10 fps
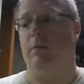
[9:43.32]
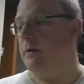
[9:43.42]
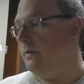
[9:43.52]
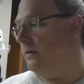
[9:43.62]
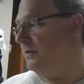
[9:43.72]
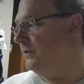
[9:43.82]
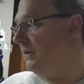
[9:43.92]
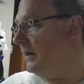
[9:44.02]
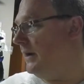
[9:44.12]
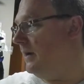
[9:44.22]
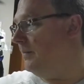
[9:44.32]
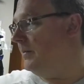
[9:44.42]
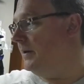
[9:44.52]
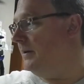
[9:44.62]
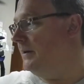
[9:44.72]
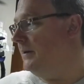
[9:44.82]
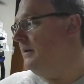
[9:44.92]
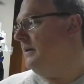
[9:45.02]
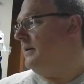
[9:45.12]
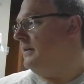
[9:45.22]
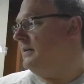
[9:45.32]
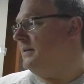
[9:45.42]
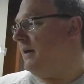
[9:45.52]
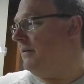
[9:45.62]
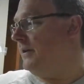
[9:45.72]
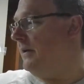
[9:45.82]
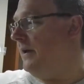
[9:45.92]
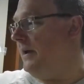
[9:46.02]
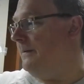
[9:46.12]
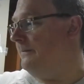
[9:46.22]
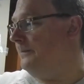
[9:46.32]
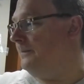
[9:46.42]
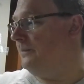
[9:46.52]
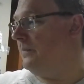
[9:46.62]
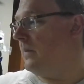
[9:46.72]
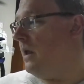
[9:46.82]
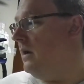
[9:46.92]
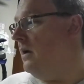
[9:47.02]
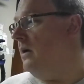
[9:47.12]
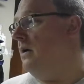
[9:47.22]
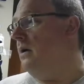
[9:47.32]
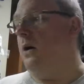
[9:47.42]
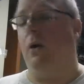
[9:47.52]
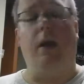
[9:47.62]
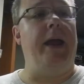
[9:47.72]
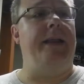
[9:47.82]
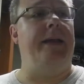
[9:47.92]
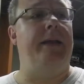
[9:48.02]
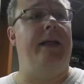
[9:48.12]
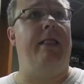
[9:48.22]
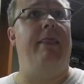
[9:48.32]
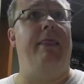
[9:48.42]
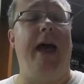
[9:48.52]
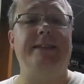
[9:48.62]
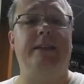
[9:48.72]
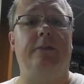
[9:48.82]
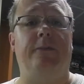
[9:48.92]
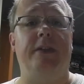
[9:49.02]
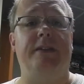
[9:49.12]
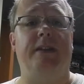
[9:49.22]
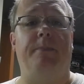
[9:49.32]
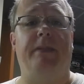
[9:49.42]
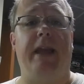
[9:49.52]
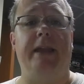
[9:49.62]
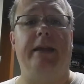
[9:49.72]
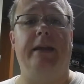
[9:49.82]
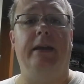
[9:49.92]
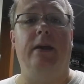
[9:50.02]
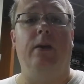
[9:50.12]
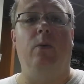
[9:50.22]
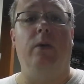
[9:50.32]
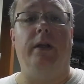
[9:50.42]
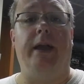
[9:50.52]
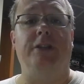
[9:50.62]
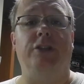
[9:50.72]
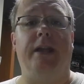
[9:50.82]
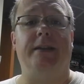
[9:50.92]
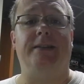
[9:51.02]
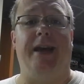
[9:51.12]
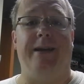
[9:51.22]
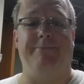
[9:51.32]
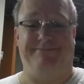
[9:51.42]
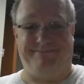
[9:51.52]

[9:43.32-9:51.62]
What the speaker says: where they're sucking up the secretary. Alright, that's it for this update. We'll catch you next time.